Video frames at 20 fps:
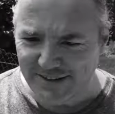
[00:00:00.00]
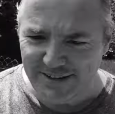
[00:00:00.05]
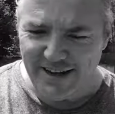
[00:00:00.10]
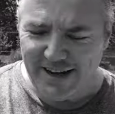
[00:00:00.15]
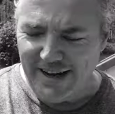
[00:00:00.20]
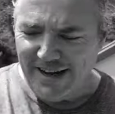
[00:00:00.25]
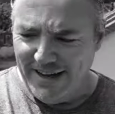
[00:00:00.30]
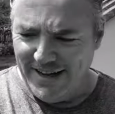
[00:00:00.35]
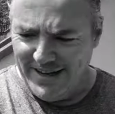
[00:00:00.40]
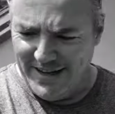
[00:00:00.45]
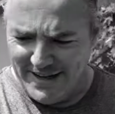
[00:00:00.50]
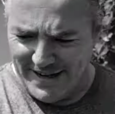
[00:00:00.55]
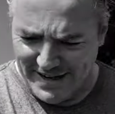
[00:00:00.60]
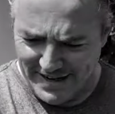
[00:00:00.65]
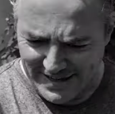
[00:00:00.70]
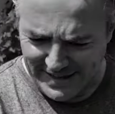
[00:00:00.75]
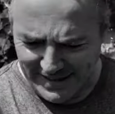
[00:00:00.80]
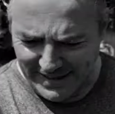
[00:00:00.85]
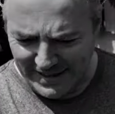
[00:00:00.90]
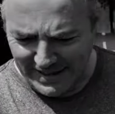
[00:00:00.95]
Today
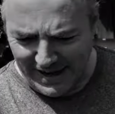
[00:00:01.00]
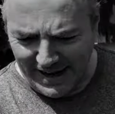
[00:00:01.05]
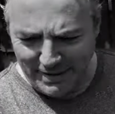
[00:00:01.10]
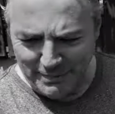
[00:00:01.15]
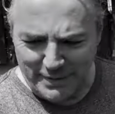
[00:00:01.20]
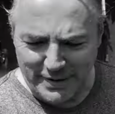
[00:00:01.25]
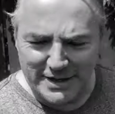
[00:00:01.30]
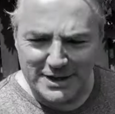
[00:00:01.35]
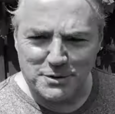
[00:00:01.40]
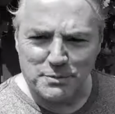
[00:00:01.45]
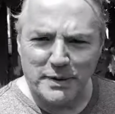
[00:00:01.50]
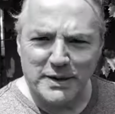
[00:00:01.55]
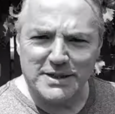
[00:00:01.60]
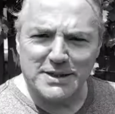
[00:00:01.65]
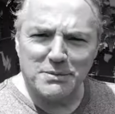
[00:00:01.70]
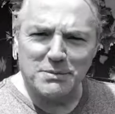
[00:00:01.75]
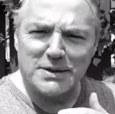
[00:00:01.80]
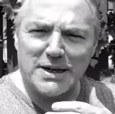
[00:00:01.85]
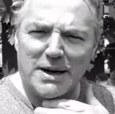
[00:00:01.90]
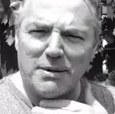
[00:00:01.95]
I'm going to spend
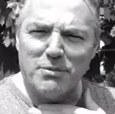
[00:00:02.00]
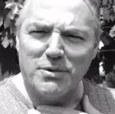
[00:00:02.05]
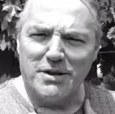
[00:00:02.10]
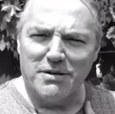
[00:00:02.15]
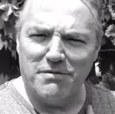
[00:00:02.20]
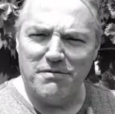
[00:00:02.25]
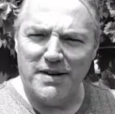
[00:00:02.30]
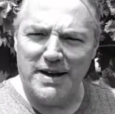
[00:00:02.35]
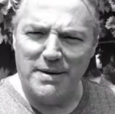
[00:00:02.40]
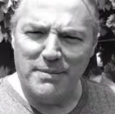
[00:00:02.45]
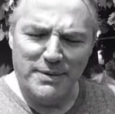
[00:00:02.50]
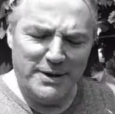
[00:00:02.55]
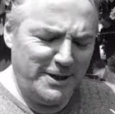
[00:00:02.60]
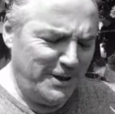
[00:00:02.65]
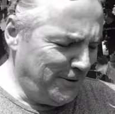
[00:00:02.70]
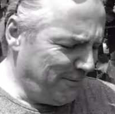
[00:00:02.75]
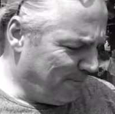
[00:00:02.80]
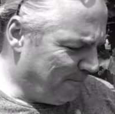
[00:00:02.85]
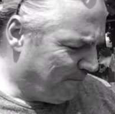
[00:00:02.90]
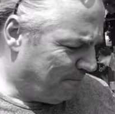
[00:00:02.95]
some time with the
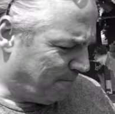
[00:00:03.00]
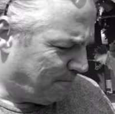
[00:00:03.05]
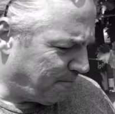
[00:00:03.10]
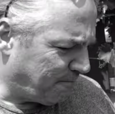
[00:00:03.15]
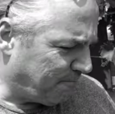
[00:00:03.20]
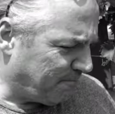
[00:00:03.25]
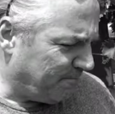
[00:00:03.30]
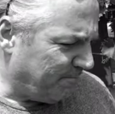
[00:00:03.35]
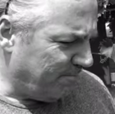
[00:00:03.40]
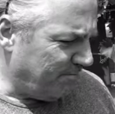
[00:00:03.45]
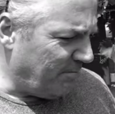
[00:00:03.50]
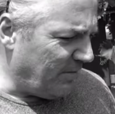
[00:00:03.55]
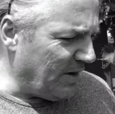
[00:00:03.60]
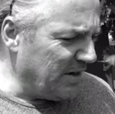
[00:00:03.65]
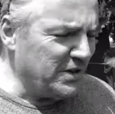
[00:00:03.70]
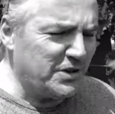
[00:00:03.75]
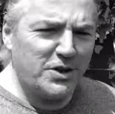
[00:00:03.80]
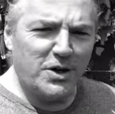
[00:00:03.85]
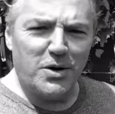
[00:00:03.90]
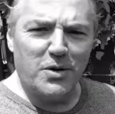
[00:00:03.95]
family,
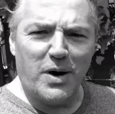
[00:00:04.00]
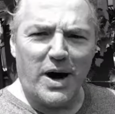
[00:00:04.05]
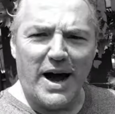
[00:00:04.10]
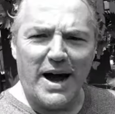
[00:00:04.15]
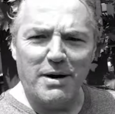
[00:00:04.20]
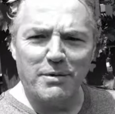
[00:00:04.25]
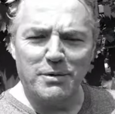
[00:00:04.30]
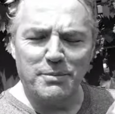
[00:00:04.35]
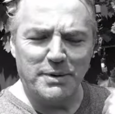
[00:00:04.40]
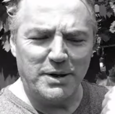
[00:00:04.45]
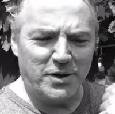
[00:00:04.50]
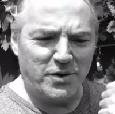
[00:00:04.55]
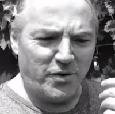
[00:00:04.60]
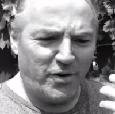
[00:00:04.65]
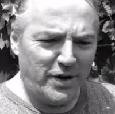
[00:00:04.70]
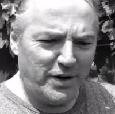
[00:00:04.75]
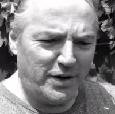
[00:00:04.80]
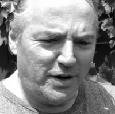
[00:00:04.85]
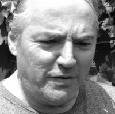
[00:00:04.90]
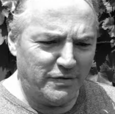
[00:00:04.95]
so I will be
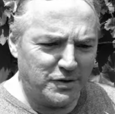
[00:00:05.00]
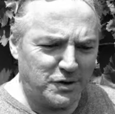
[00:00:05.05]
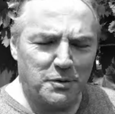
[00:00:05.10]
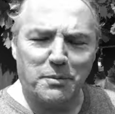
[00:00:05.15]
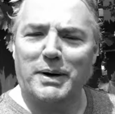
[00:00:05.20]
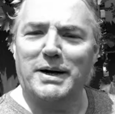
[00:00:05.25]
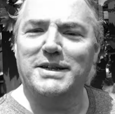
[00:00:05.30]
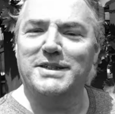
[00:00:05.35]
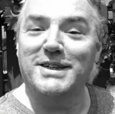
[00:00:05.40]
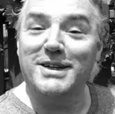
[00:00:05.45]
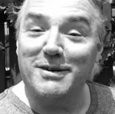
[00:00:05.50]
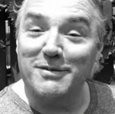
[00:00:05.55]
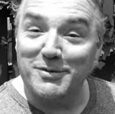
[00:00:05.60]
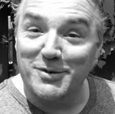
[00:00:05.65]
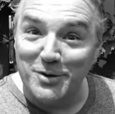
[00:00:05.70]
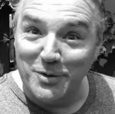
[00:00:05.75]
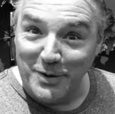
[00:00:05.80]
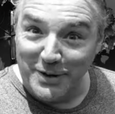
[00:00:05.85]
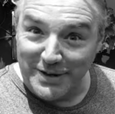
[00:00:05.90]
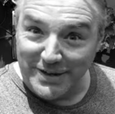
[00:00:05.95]
throwing over to
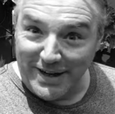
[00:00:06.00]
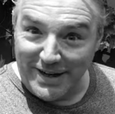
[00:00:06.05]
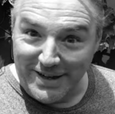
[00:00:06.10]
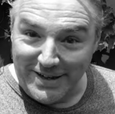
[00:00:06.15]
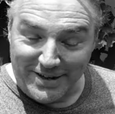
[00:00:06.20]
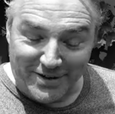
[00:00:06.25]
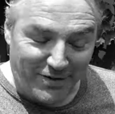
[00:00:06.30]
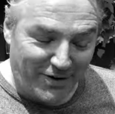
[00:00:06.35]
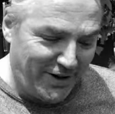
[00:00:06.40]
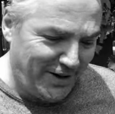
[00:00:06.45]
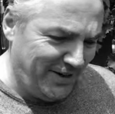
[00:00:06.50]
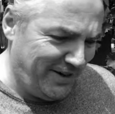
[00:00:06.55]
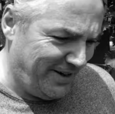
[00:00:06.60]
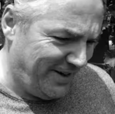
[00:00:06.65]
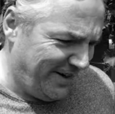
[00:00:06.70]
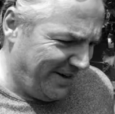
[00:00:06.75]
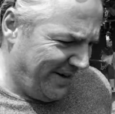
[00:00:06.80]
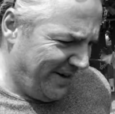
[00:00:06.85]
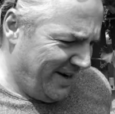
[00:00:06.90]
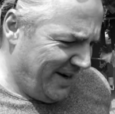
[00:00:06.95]
myself doing Daily Grind.
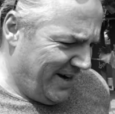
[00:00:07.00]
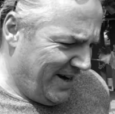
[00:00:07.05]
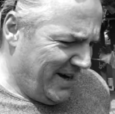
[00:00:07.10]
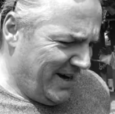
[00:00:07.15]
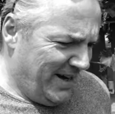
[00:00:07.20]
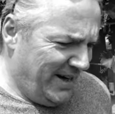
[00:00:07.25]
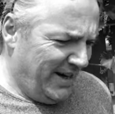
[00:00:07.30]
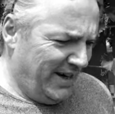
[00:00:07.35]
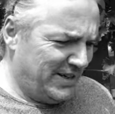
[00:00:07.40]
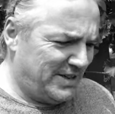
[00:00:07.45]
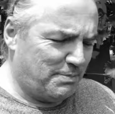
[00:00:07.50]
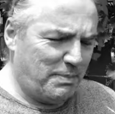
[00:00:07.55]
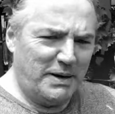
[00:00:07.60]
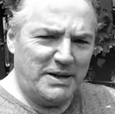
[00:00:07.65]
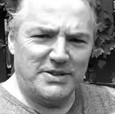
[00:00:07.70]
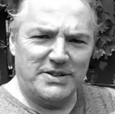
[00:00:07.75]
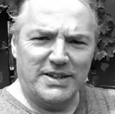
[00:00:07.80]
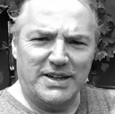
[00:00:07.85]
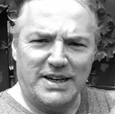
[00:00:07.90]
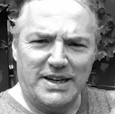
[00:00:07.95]
It's
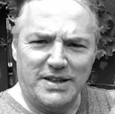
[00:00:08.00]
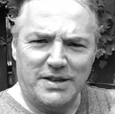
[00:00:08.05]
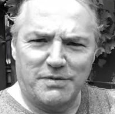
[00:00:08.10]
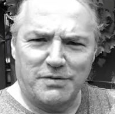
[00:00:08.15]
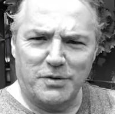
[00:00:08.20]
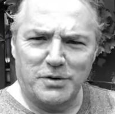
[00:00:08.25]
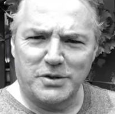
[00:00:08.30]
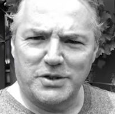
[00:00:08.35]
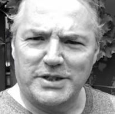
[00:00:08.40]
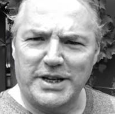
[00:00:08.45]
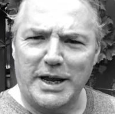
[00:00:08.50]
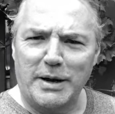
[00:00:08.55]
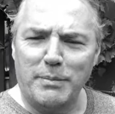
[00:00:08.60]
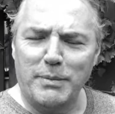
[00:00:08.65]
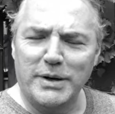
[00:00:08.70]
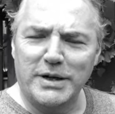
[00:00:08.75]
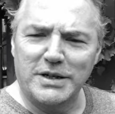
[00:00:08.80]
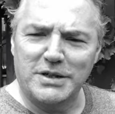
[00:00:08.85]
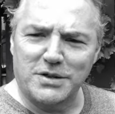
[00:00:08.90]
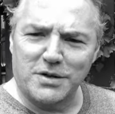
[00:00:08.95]
basically the first 10
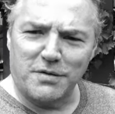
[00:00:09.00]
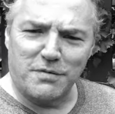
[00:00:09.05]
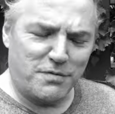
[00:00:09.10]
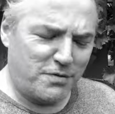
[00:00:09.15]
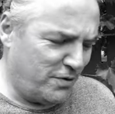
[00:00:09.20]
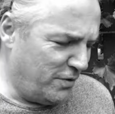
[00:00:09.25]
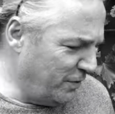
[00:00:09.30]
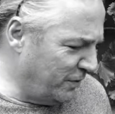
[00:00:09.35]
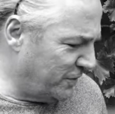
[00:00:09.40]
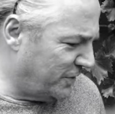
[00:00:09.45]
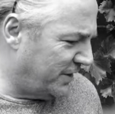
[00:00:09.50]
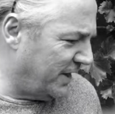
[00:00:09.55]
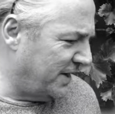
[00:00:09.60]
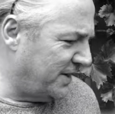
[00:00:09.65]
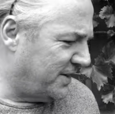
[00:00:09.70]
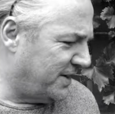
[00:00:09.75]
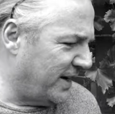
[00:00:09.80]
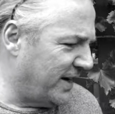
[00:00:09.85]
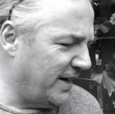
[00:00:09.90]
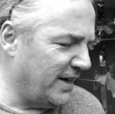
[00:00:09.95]
minutes of
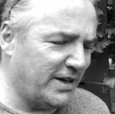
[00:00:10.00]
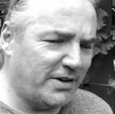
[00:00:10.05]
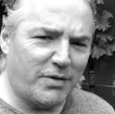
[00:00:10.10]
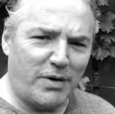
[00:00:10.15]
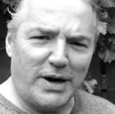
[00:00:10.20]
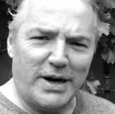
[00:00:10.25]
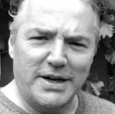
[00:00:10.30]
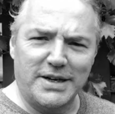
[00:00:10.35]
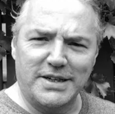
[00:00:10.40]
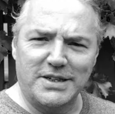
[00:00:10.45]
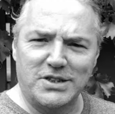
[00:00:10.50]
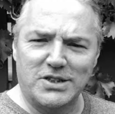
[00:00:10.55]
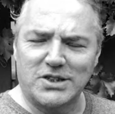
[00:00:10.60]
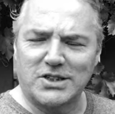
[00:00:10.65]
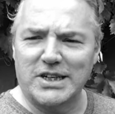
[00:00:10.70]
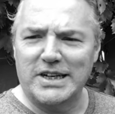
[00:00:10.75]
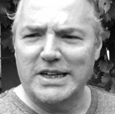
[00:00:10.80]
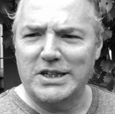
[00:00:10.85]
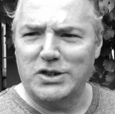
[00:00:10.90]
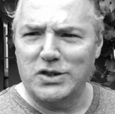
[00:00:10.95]
Thursday's Daily Grind, and
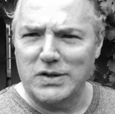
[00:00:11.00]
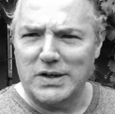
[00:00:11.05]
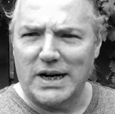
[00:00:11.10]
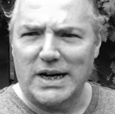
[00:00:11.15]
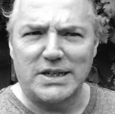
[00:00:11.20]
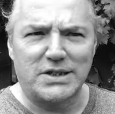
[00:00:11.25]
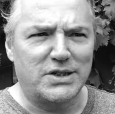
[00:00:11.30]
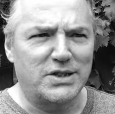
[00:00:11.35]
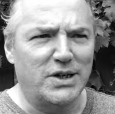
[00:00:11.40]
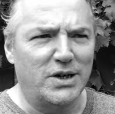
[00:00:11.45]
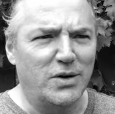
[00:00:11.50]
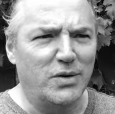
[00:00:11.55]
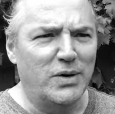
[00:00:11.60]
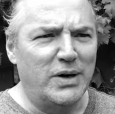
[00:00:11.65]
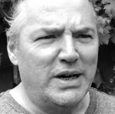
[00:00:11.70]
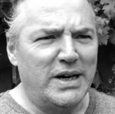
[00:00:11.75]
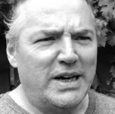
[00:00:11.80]
just to let you guys know,